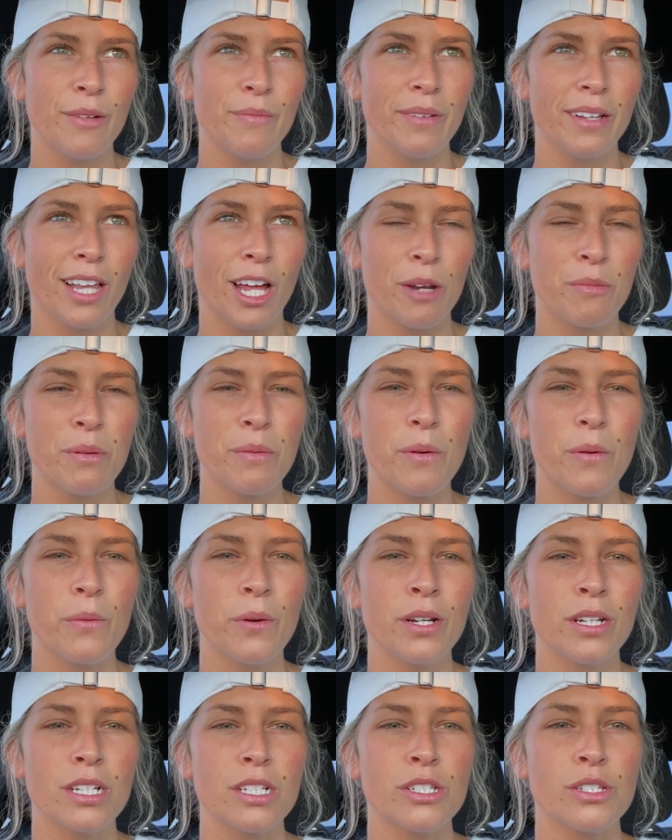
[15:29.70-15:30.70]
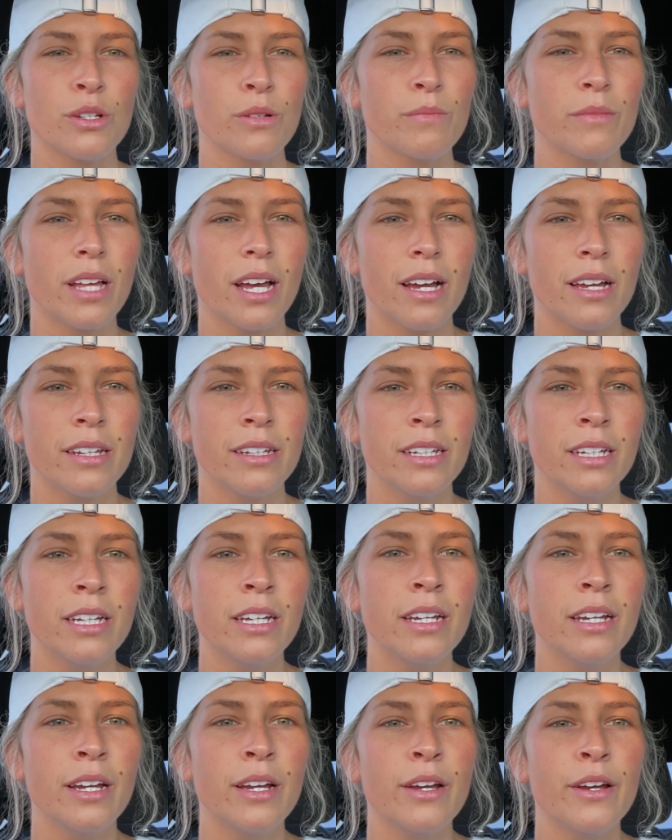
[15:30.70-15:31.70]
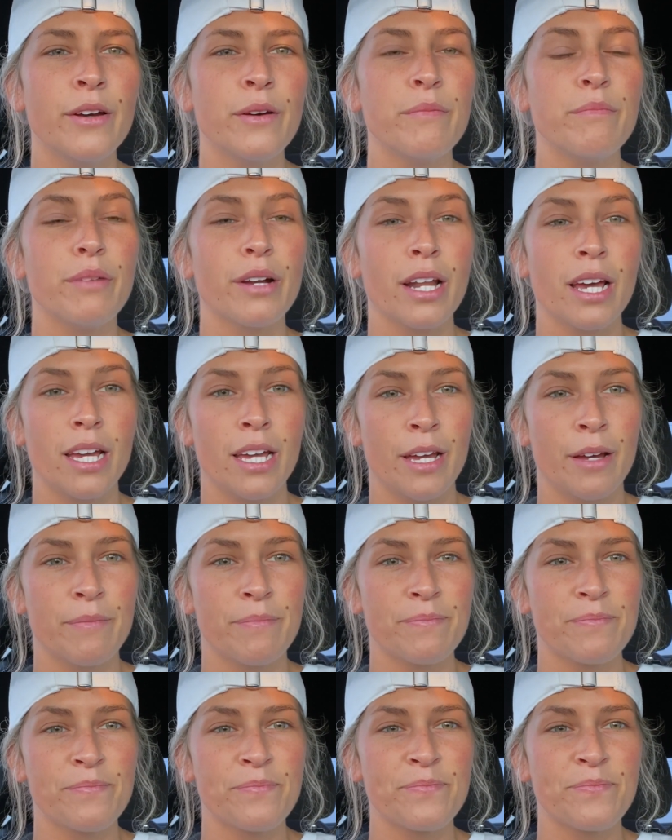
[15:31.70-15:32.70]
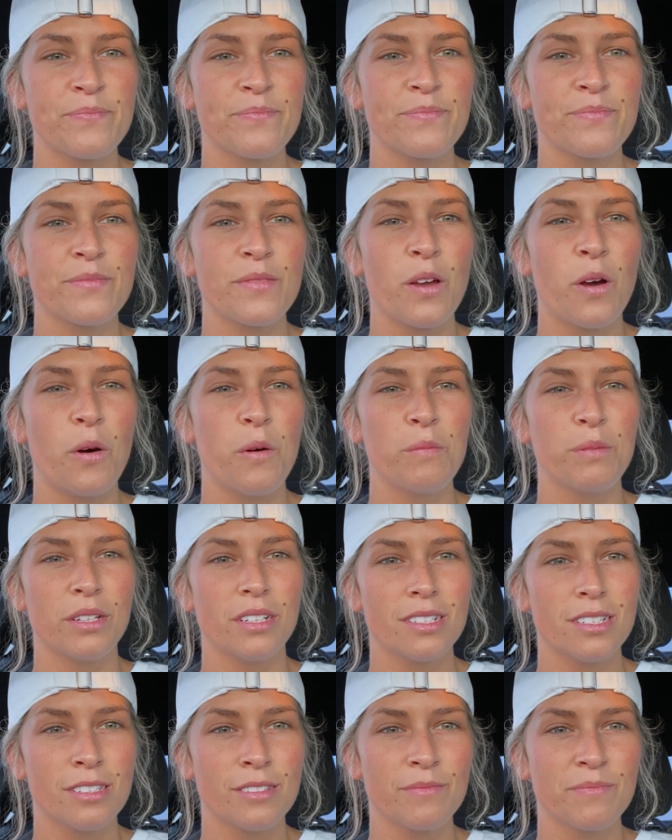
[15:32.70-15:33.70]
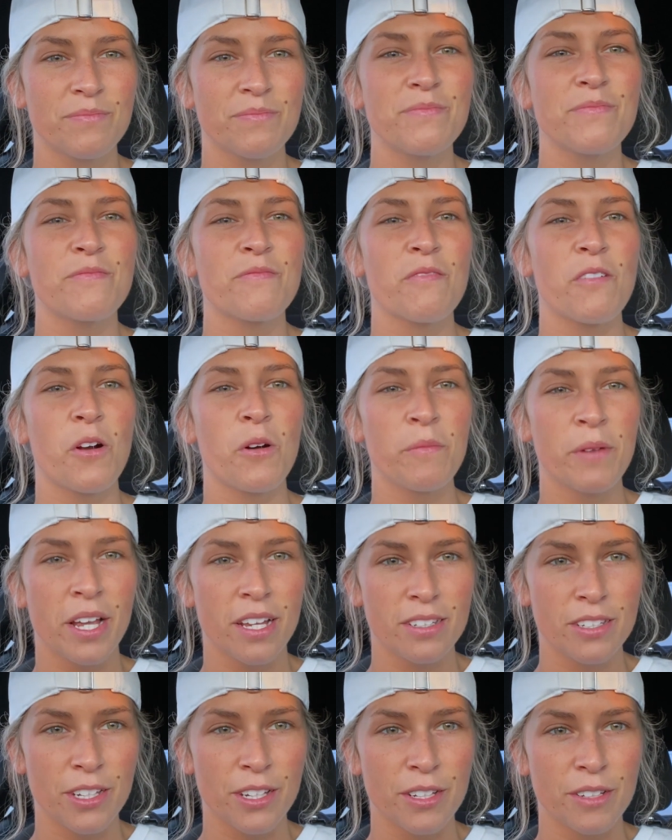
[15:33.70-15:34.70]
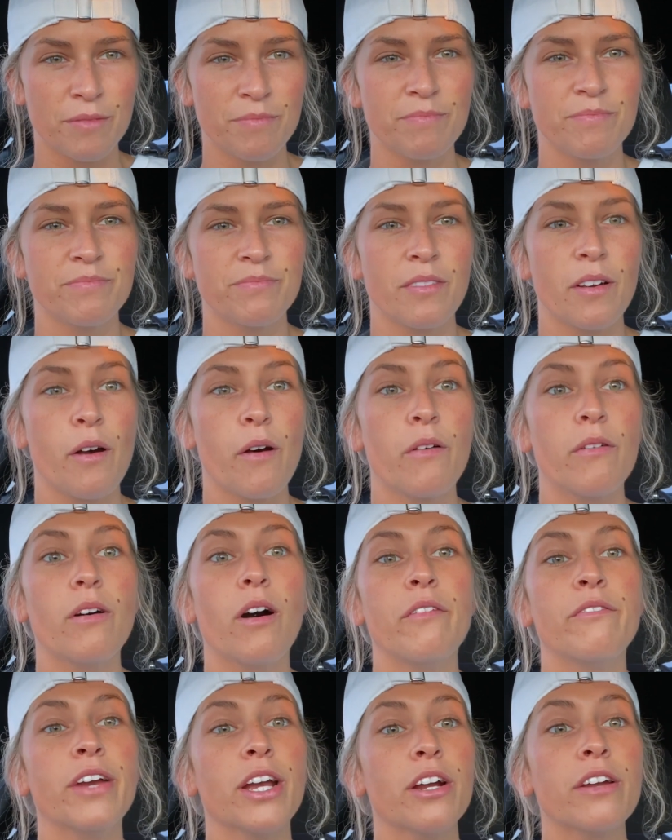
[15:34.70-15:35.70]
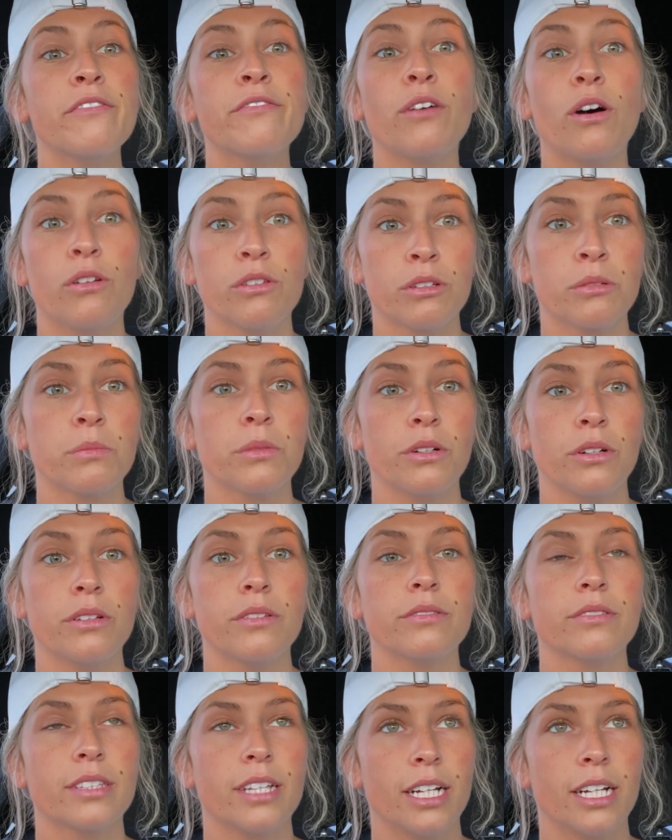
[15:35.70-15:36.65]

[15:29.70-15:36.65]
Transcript: lot of people wouldn't assume that, but I am hopeless, romantic, very vulnerable.